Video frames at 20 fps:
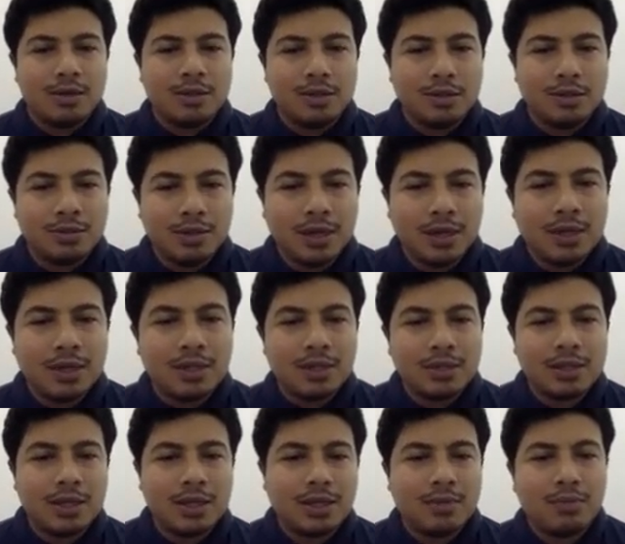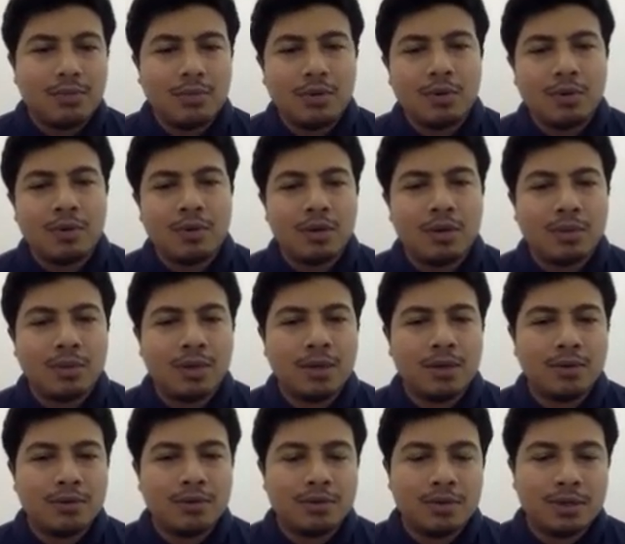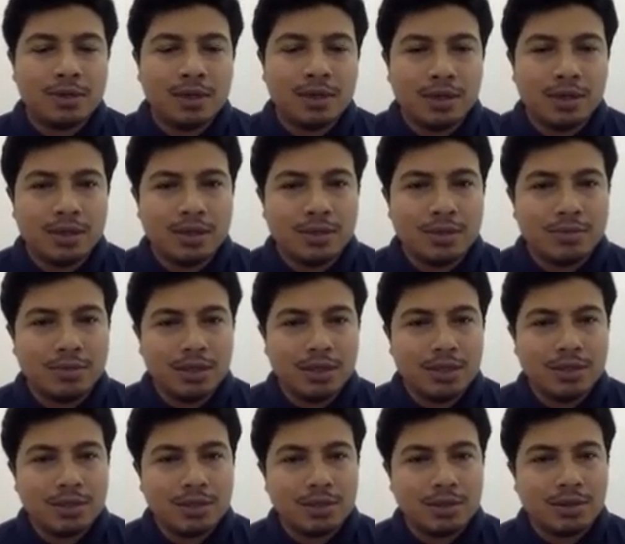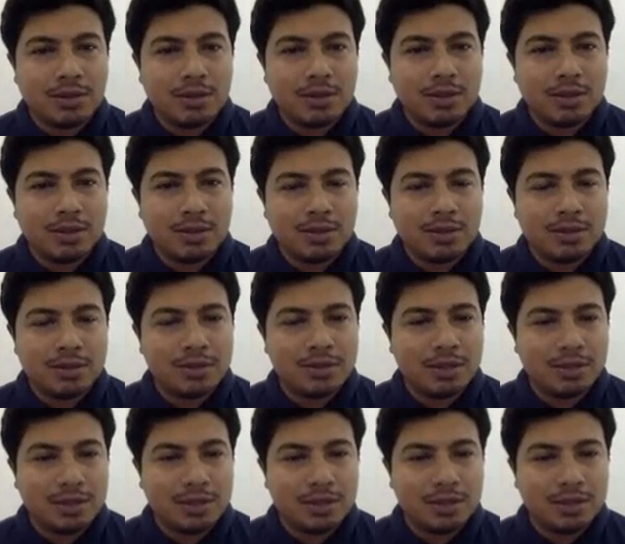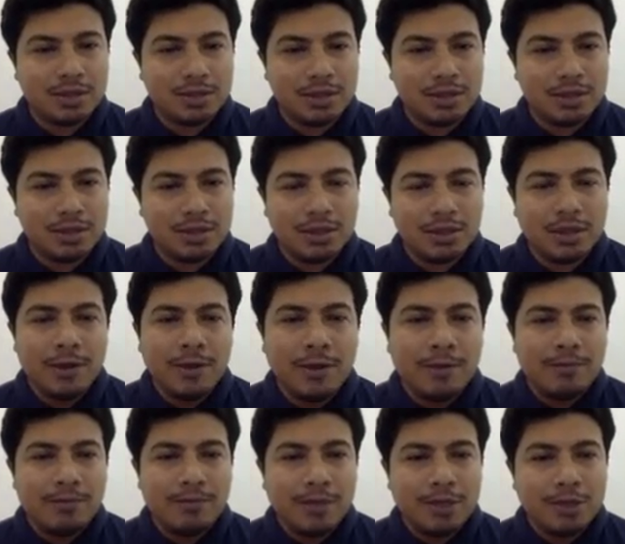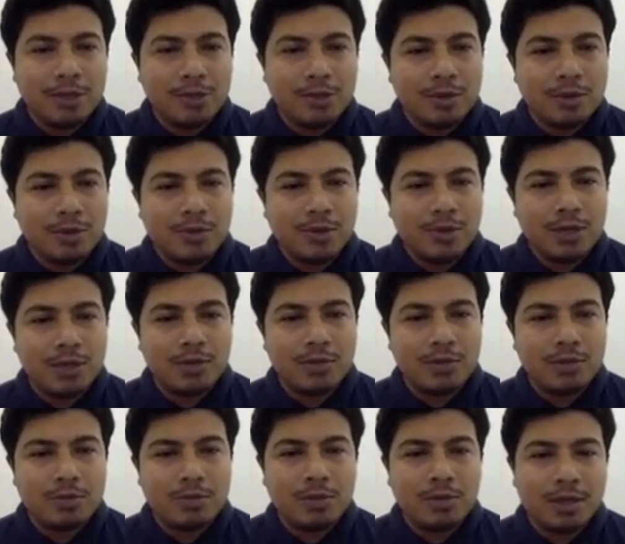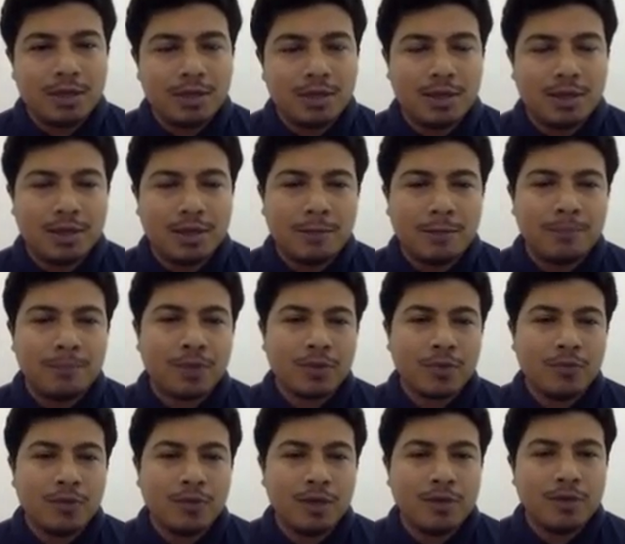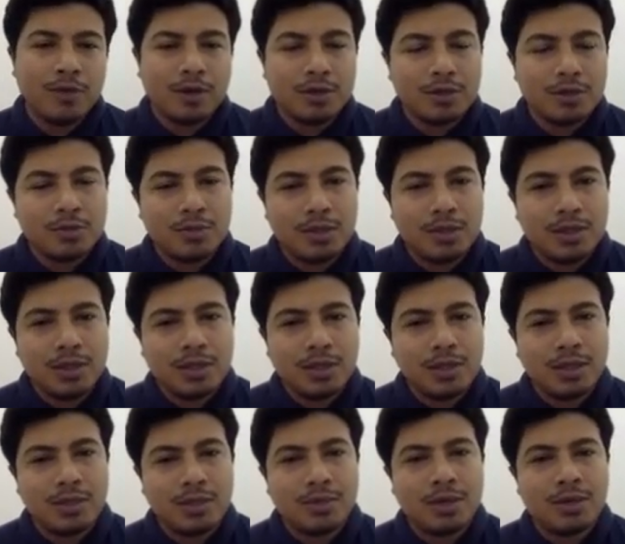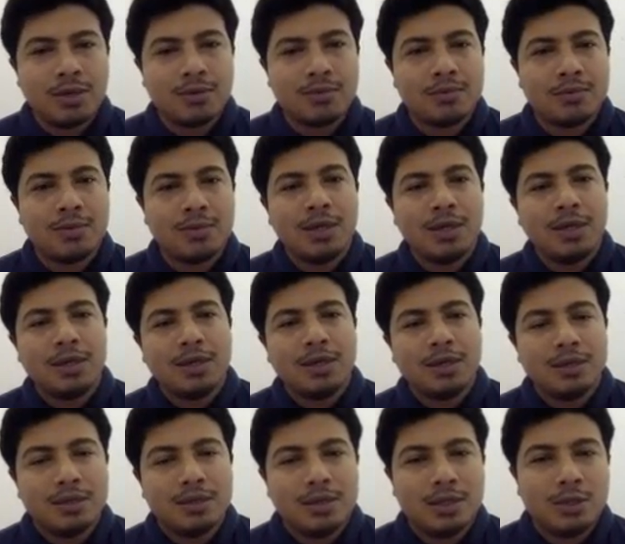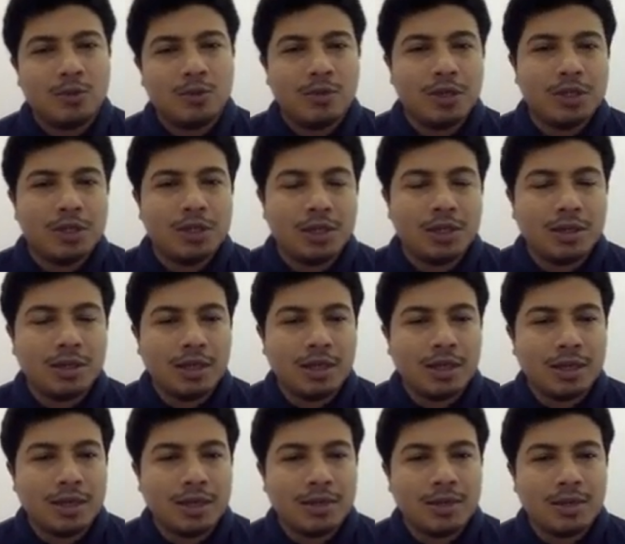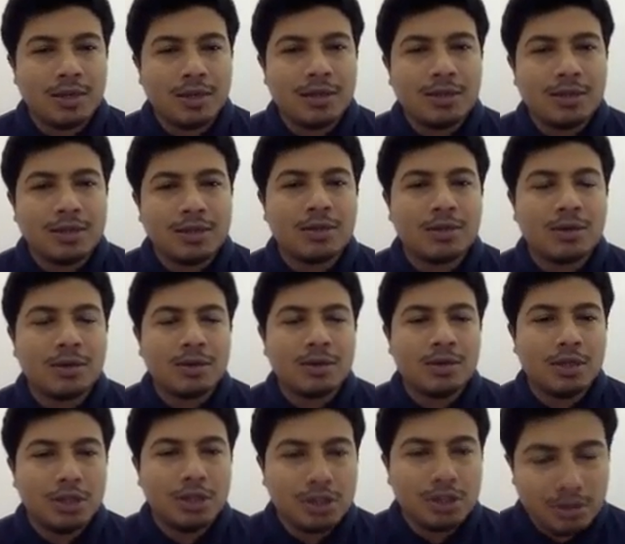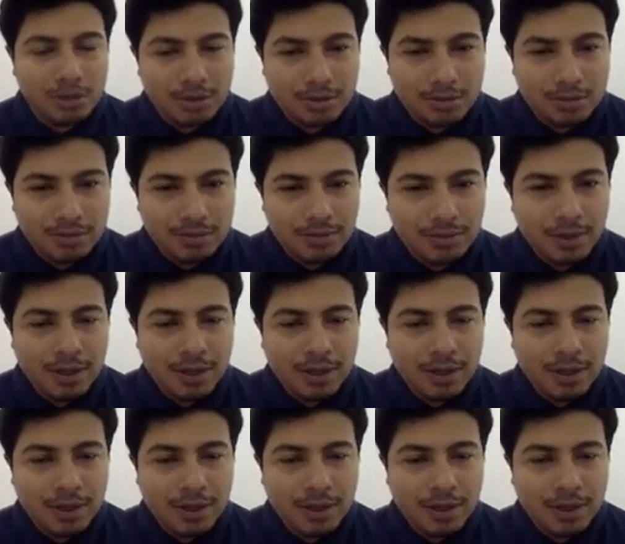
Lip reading: to understand more about these conditional sentences. Make sure when you are speaking about a situation that is conditional,